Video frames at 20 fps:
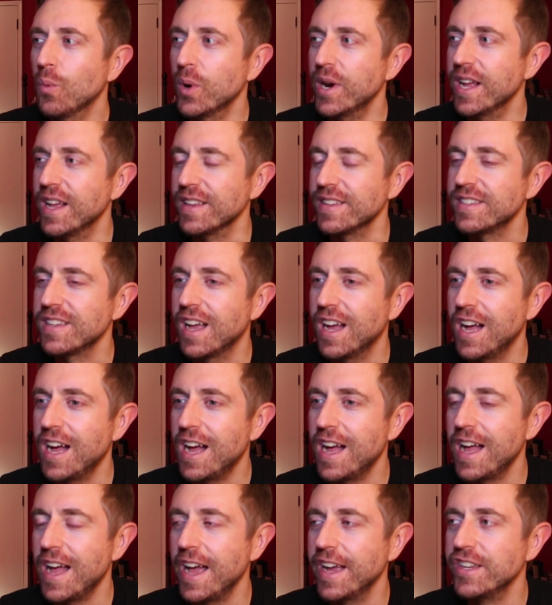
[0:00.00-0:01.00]
What else?
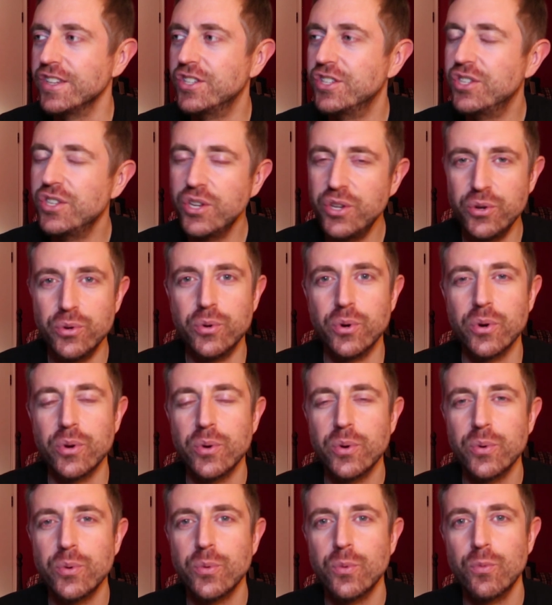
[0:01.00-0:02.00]
I do
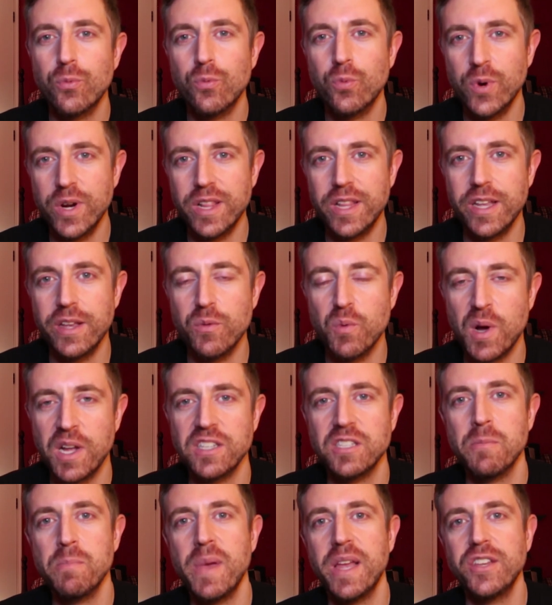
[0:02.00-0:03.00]
really
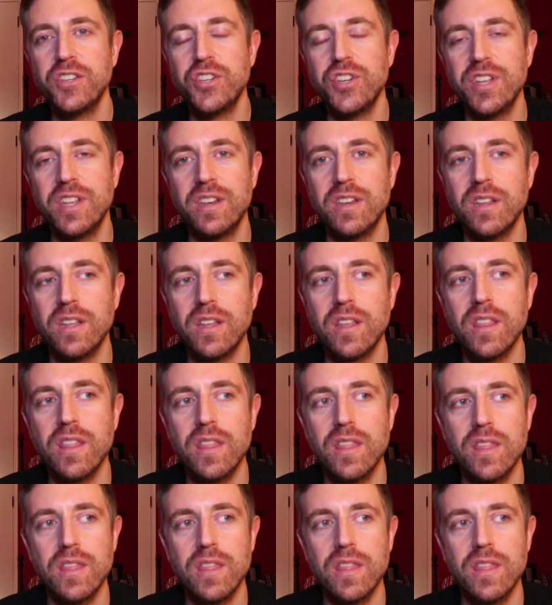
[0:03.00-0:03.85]
want to mention